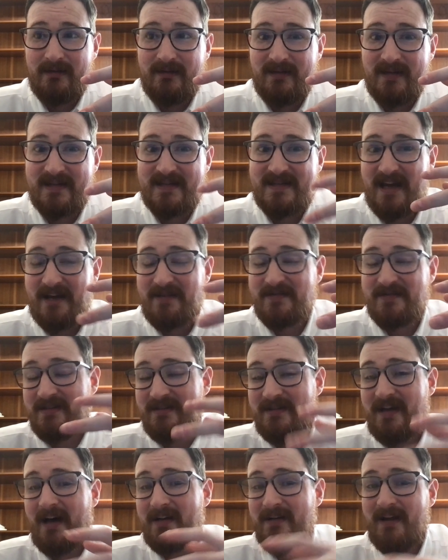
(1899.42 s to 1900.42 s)
that sounds a
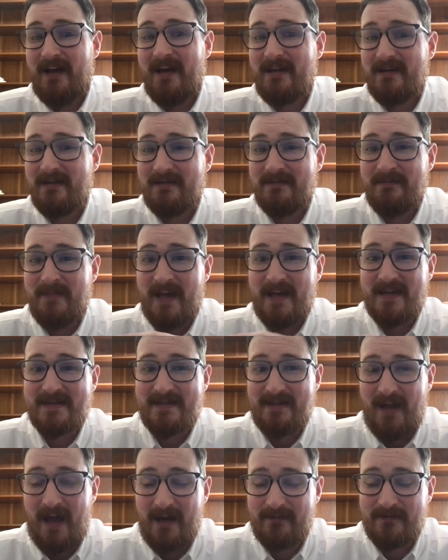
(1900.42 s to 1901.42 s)
lot like
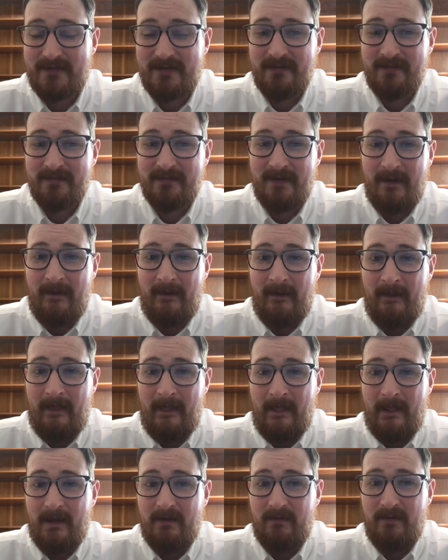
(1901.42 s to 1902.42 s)
man's laughter,
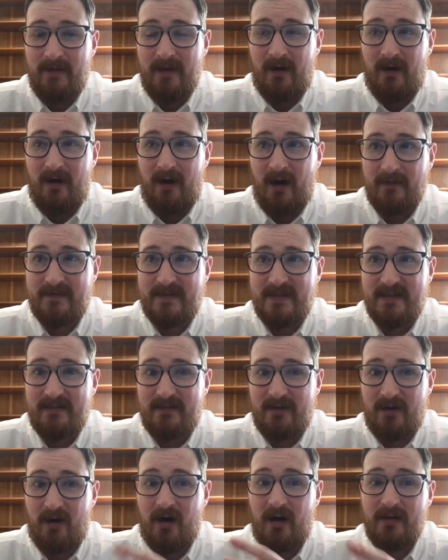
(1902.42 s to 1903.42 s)
we often
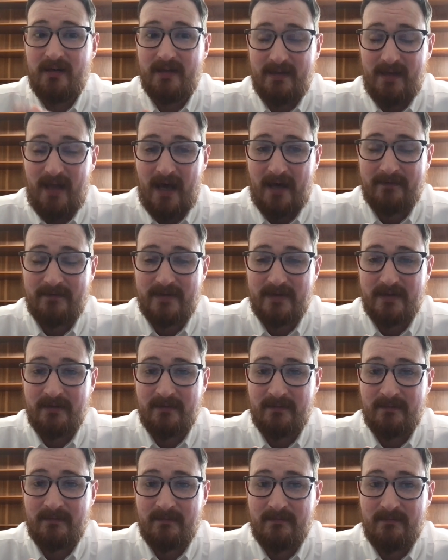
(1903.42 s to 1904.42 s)
call it
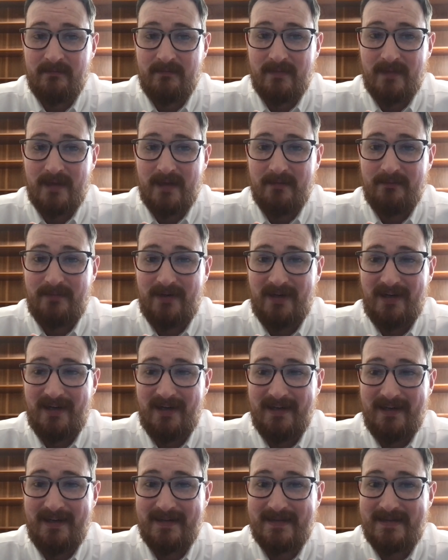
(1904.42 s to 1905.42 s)
laughter,
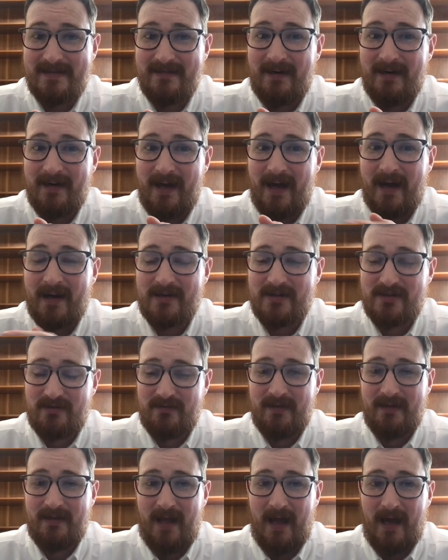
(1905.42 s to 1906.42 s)
but it's not
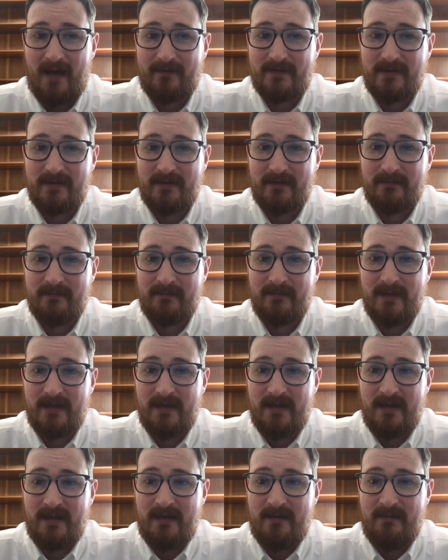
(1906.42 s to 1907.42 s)
actually laughter
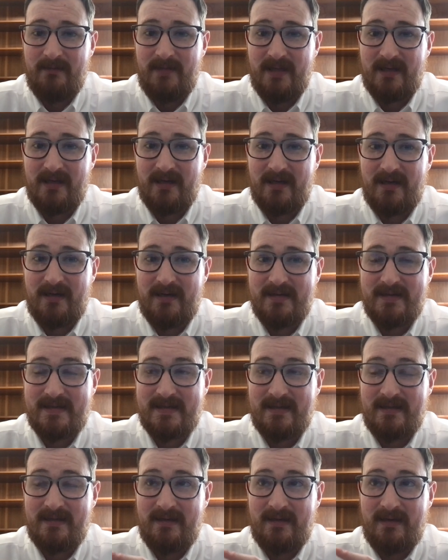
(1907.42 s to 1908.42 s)

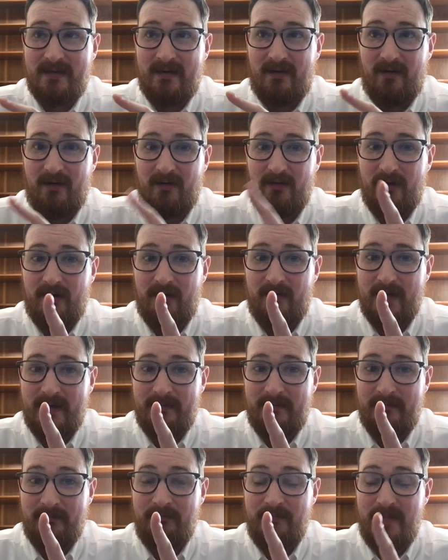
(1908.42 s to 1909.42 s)
because although it
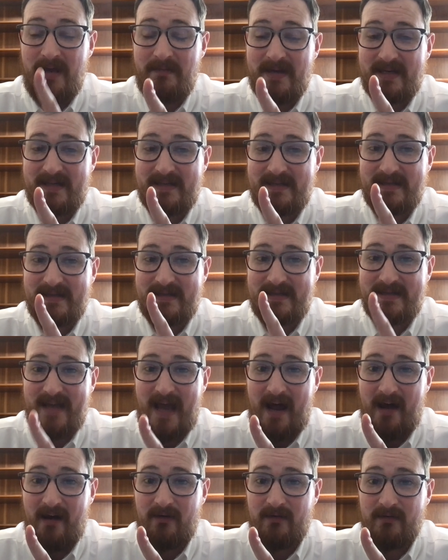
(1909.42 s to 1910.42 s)
mimics the
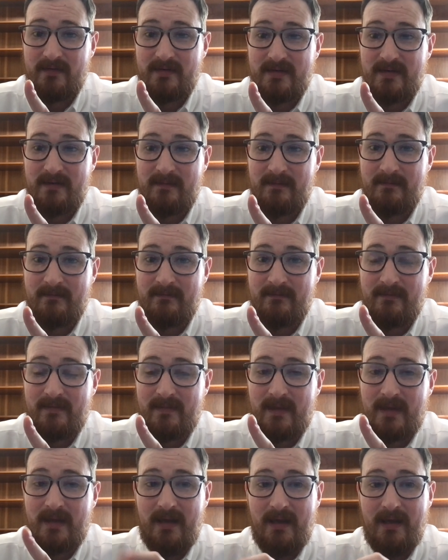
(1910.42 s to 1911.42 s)
sound,
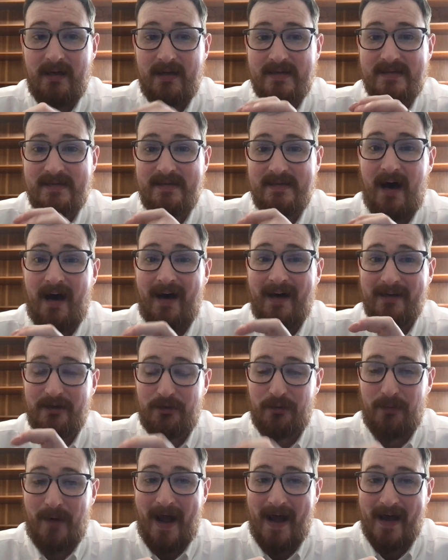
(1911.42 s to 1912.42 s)
it has not
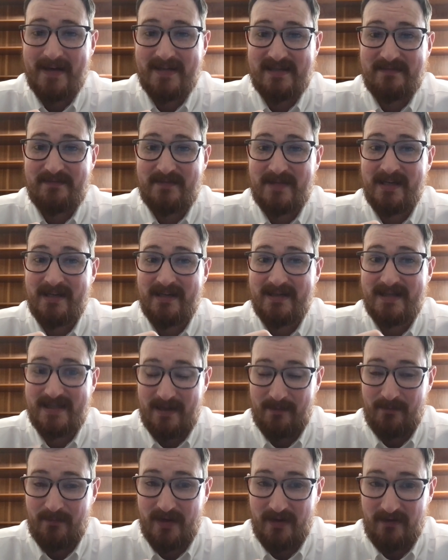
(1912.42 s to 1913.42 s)
grasped
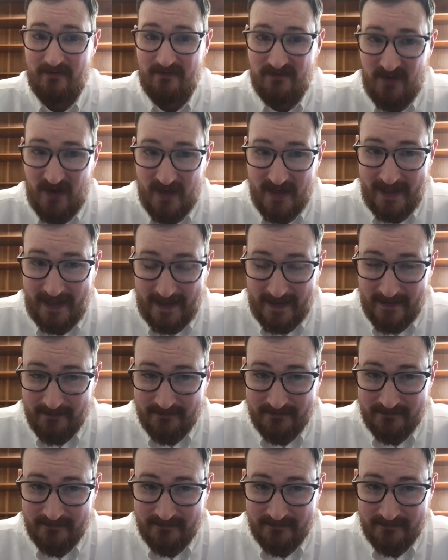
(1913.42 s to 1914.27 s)
something funny.